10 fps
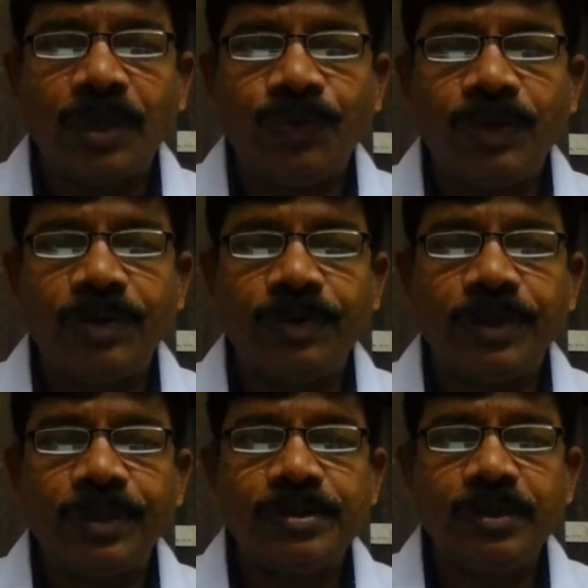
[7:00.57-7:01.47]

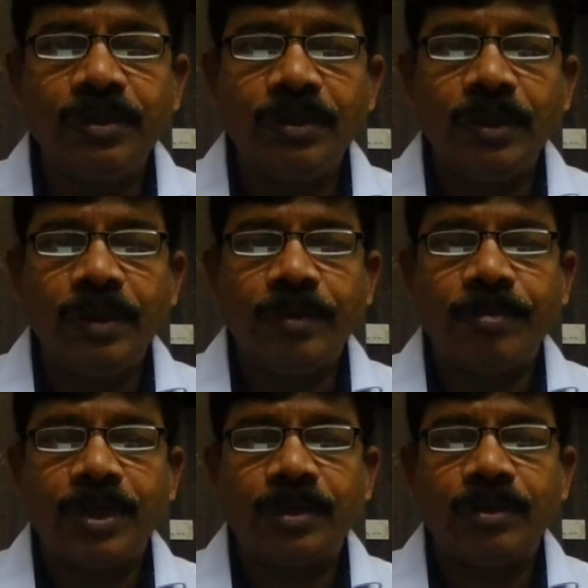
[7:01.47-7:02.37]
F11 is a
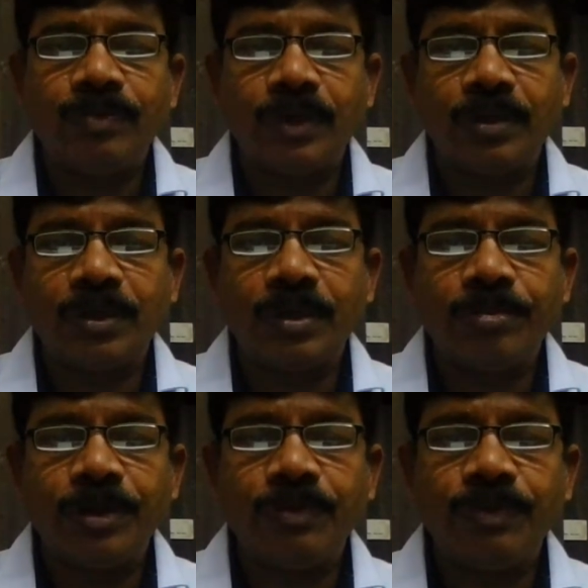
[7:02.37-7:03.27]
button for the
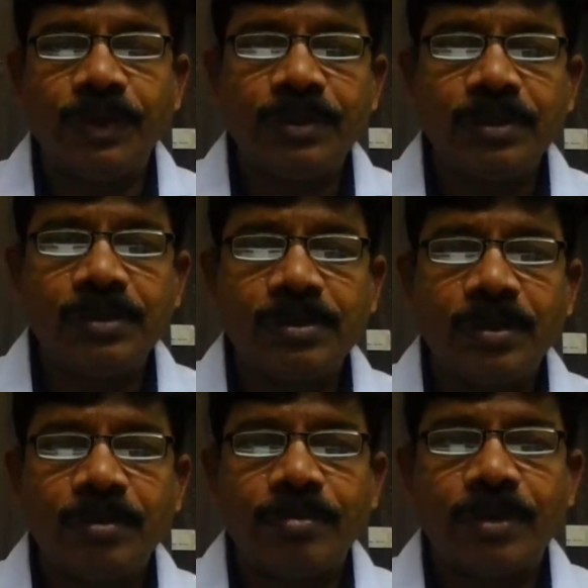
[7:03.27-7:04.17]
company features.
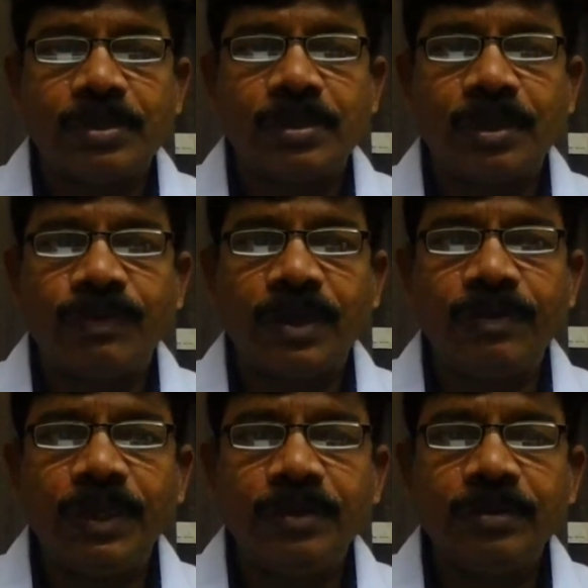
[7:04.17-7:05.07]
Press
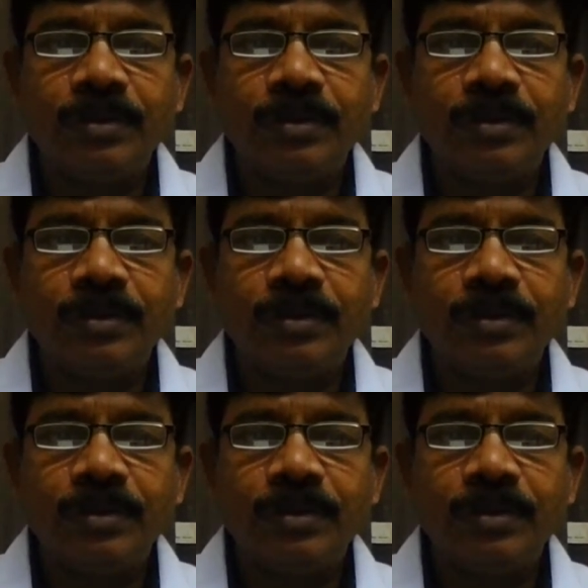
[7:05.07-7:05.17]
F11.